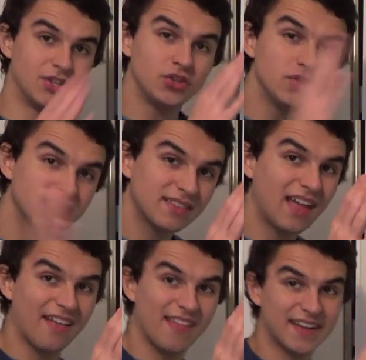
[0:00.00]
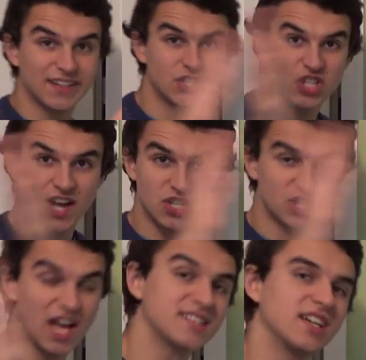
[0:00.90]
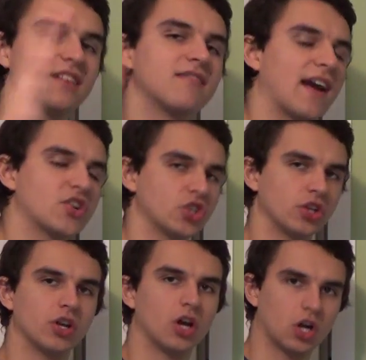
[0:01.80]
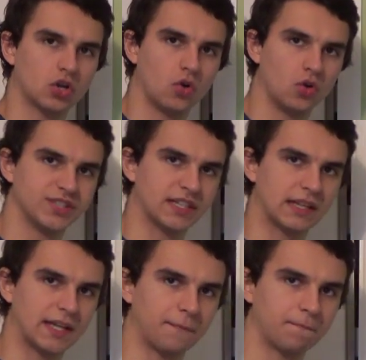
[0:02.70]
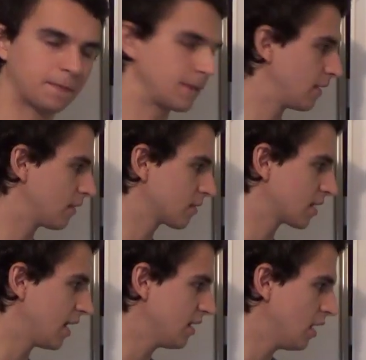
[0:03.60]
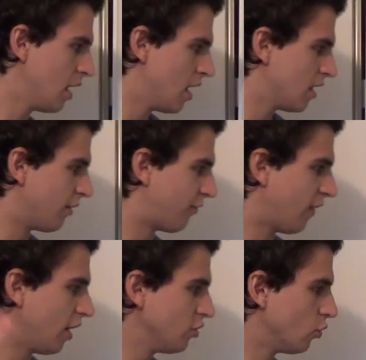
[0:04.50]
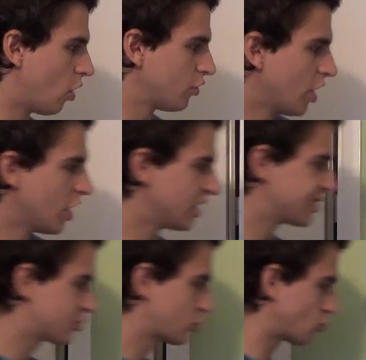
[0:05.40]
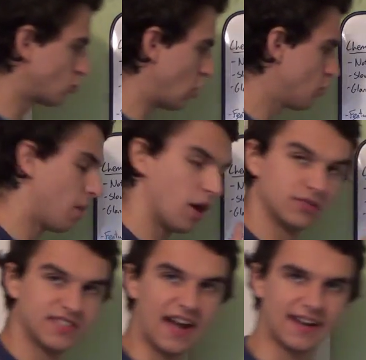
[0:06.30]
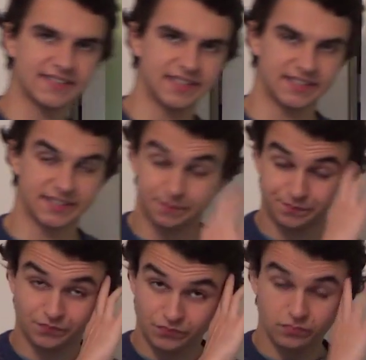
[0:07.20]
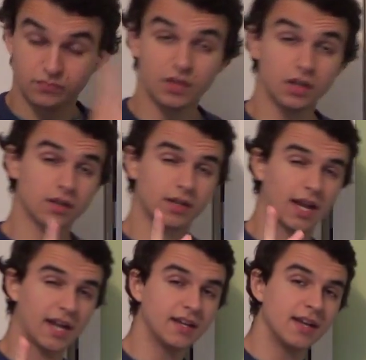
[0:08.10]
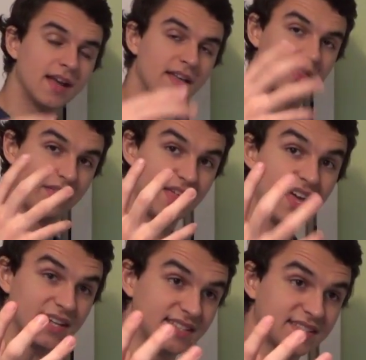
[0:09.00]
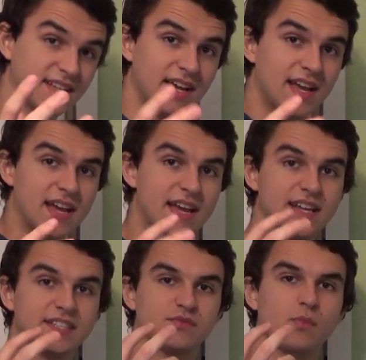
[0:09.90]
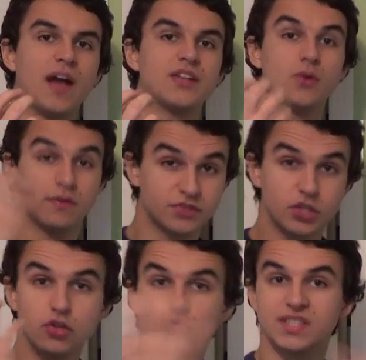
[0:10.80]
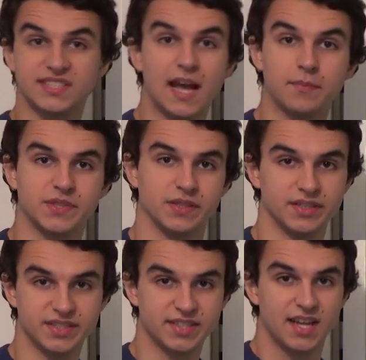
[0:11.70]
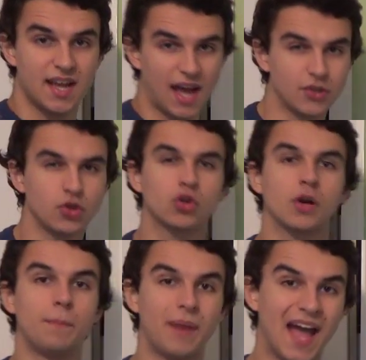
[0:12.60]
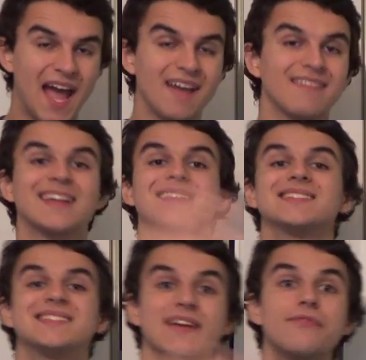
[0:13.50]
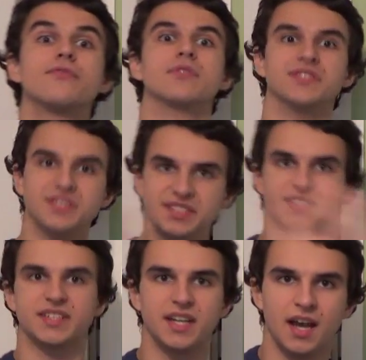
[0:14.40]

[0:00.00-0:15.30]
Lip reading: using that, they can change their direction accordingly. Okay, the final one is tropotaxis. Okay, this is when you have two receptors and you're comparing the difference